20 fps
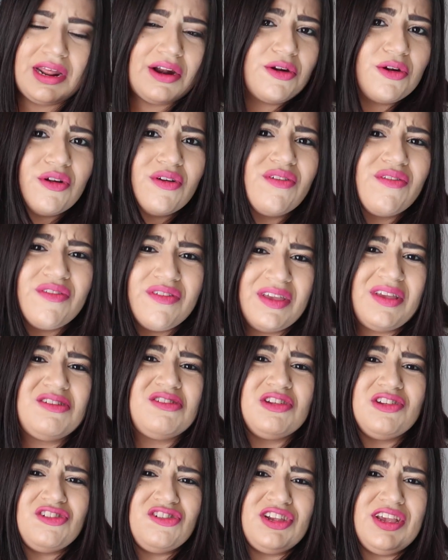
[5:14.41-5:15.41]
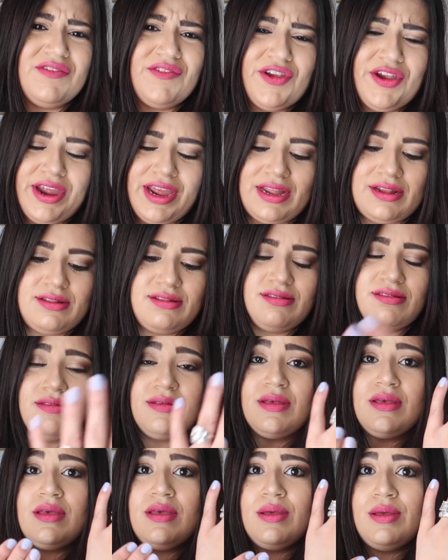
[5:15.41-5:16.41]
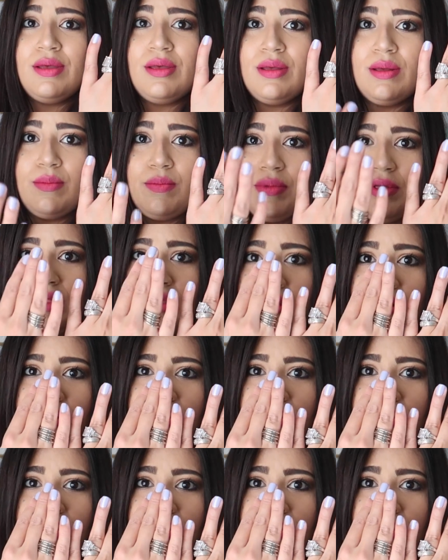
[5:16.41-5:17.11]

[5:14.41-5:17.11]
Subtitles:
I don't know if you should shave your hands, but